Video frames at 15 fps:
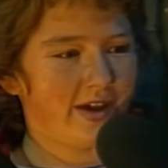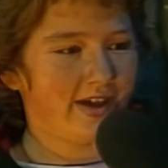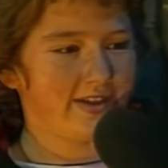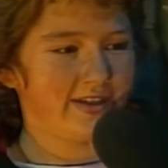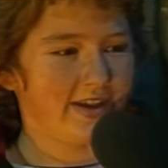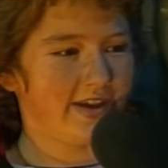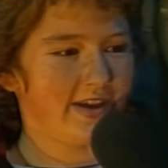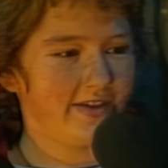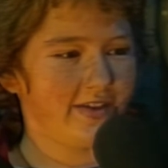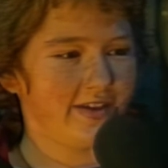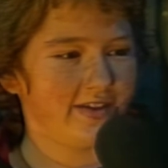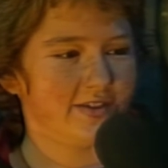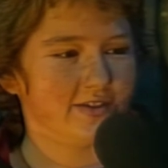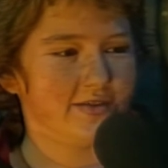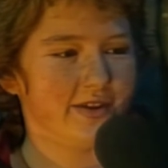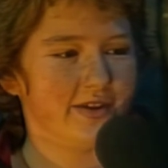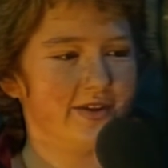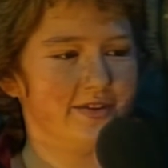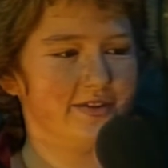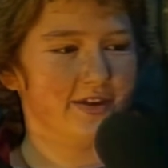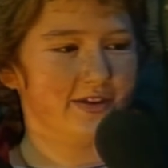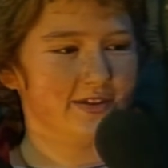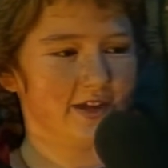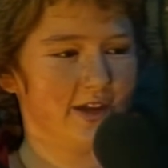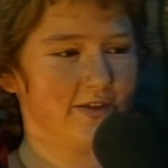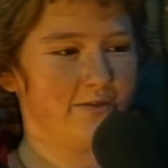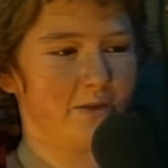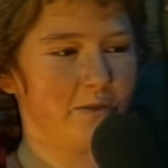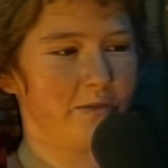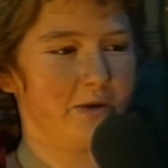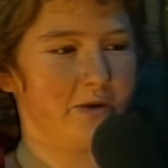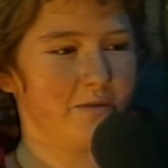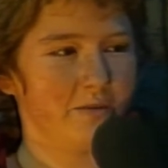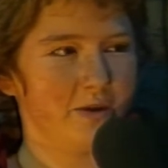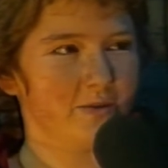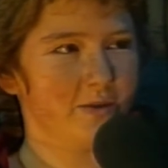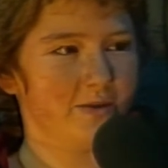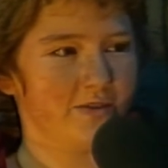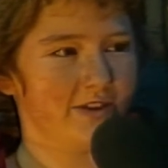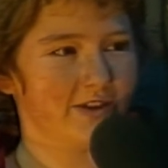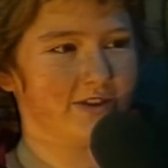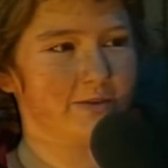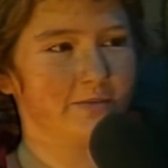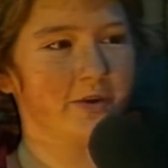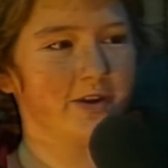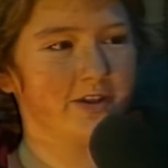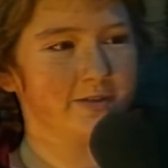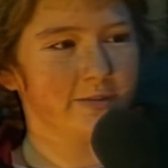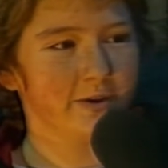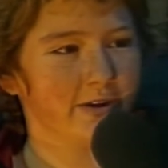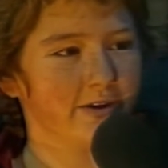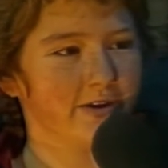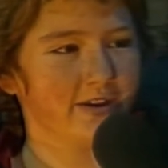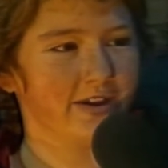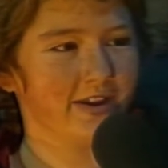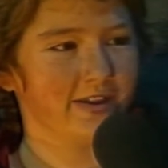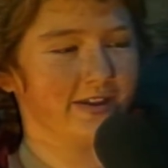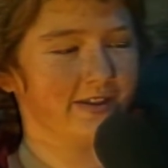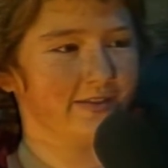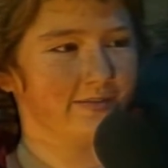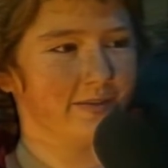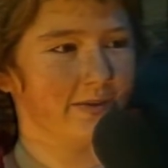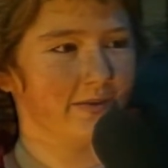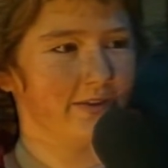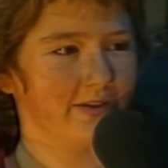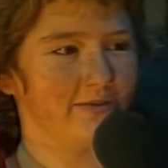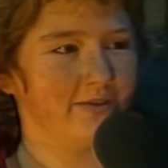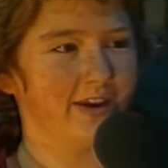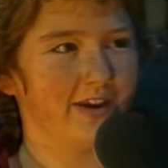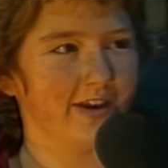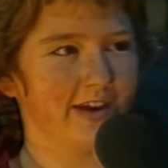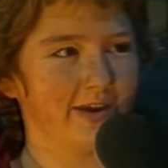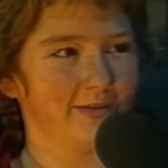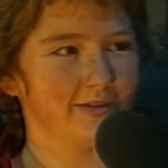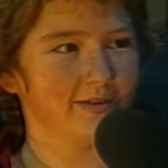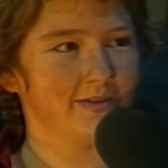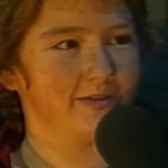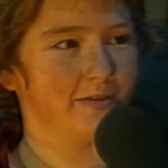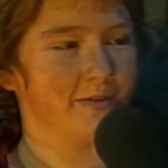I don't know. I think it's just one of those things like football. Most people think it's a boys' sport, and I think people think video games is for